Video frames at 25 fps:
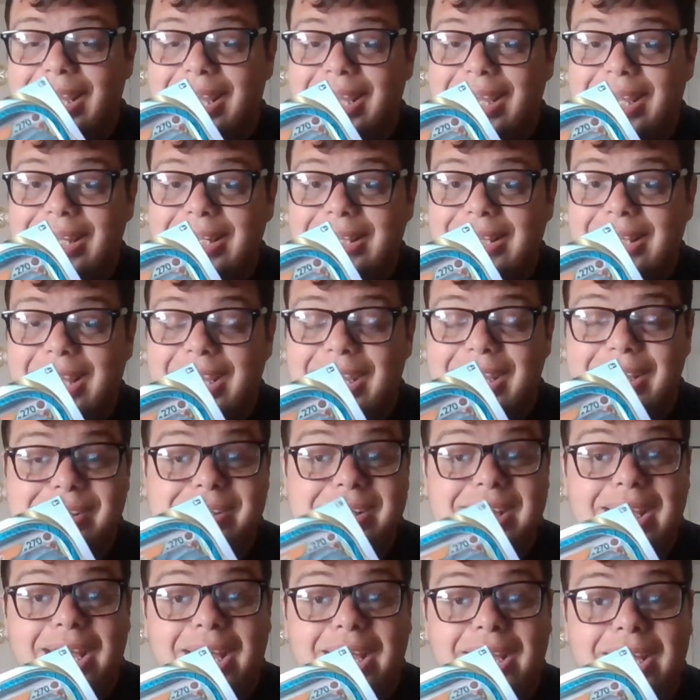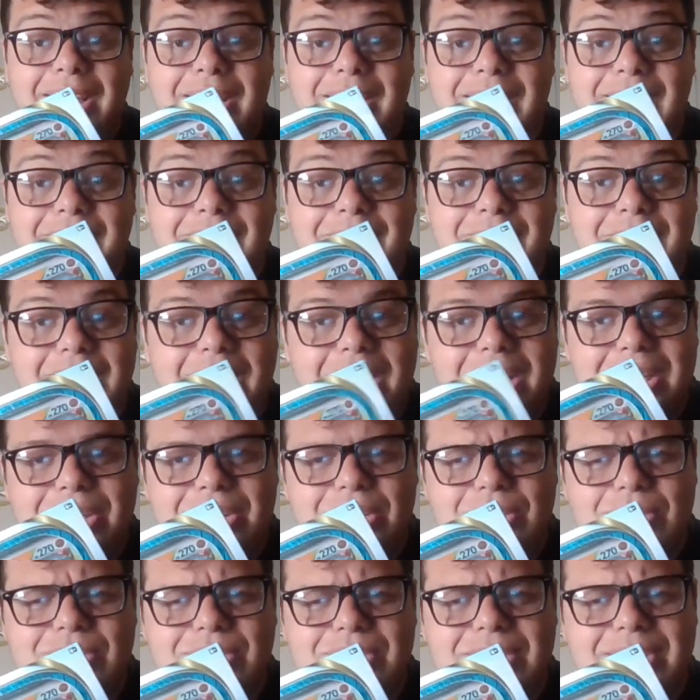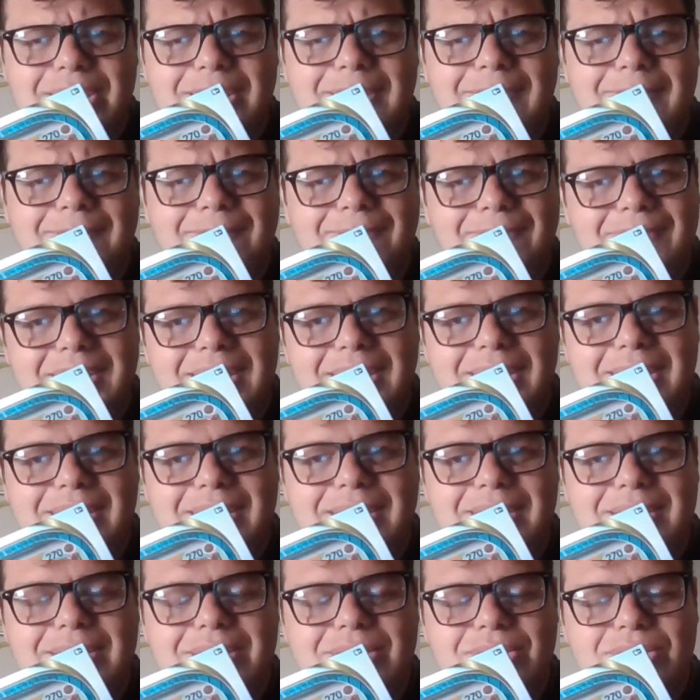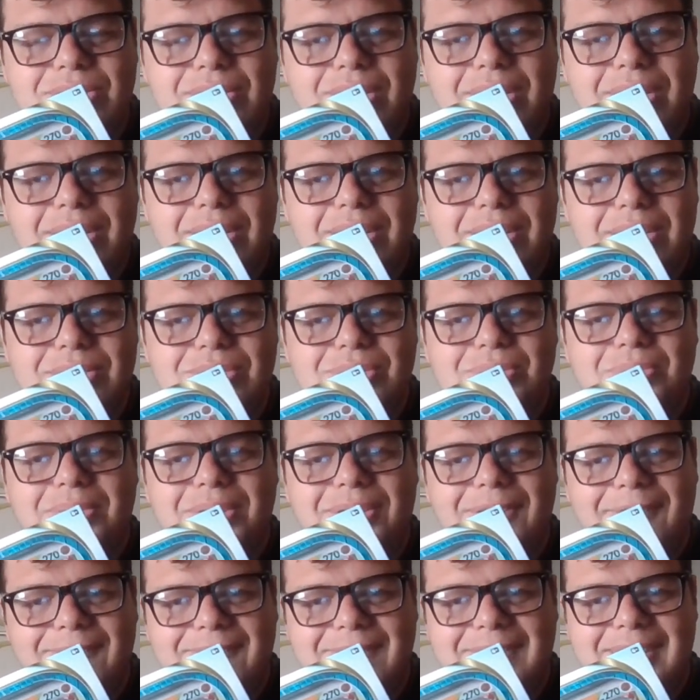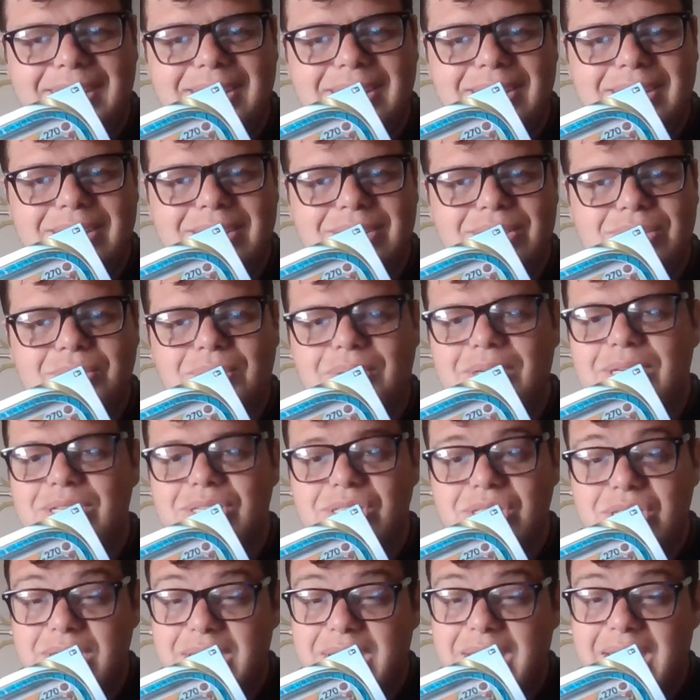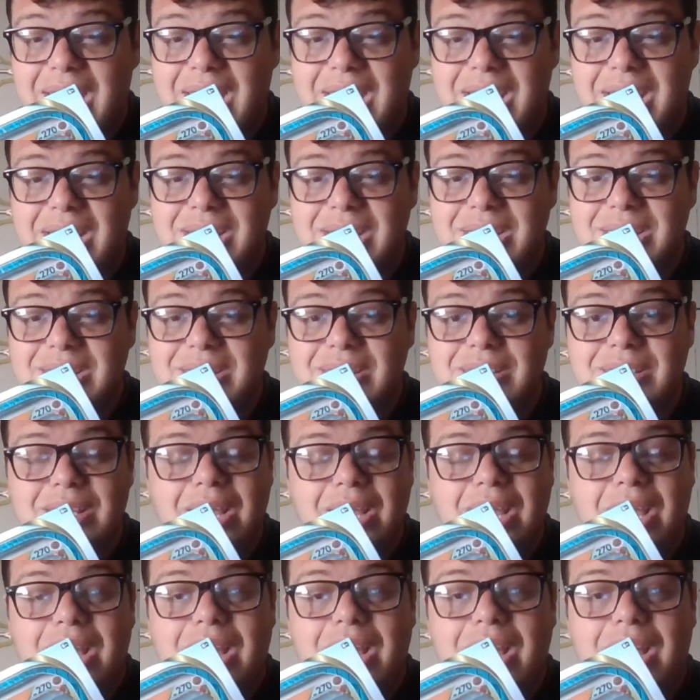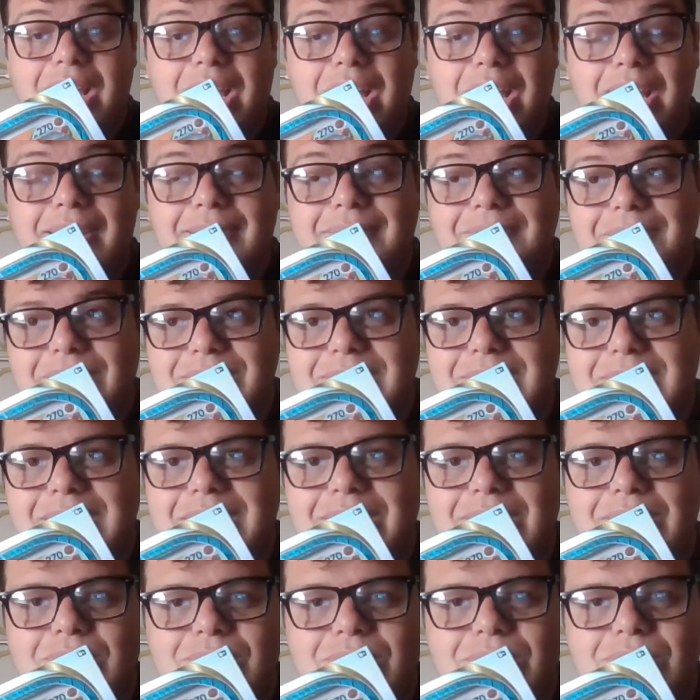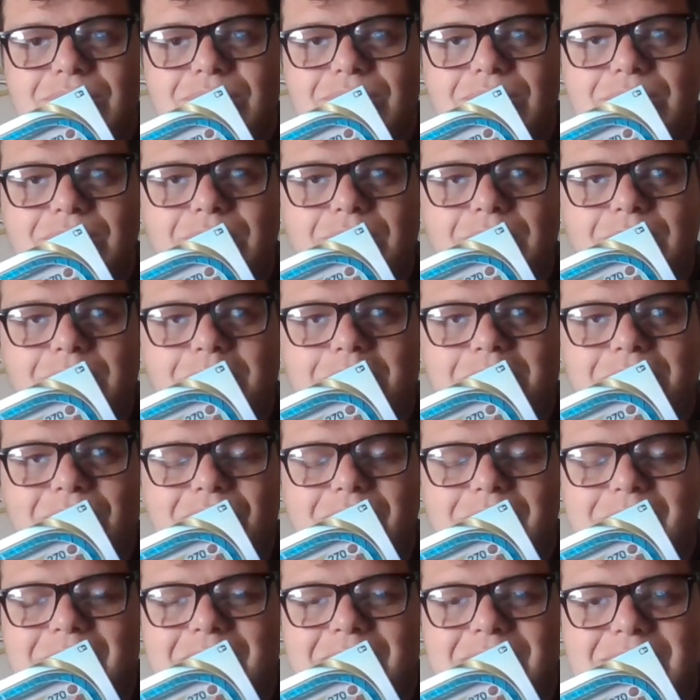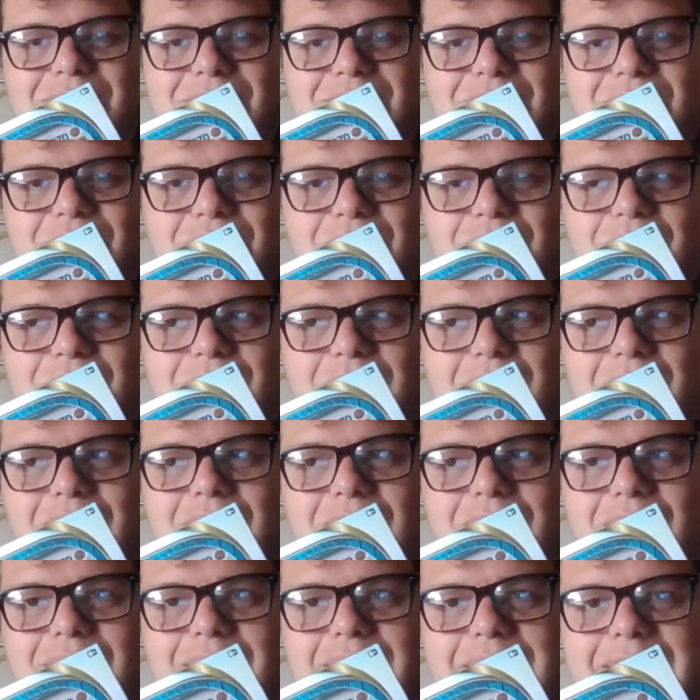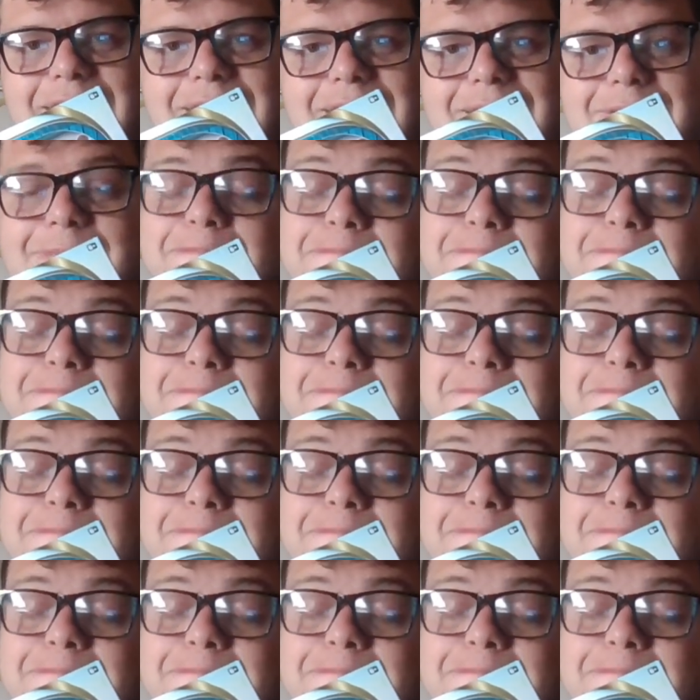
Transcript: And like I said, I'm not used to the V-Stars or the Vs or the GX. I'm mostly used to Pokemons who are like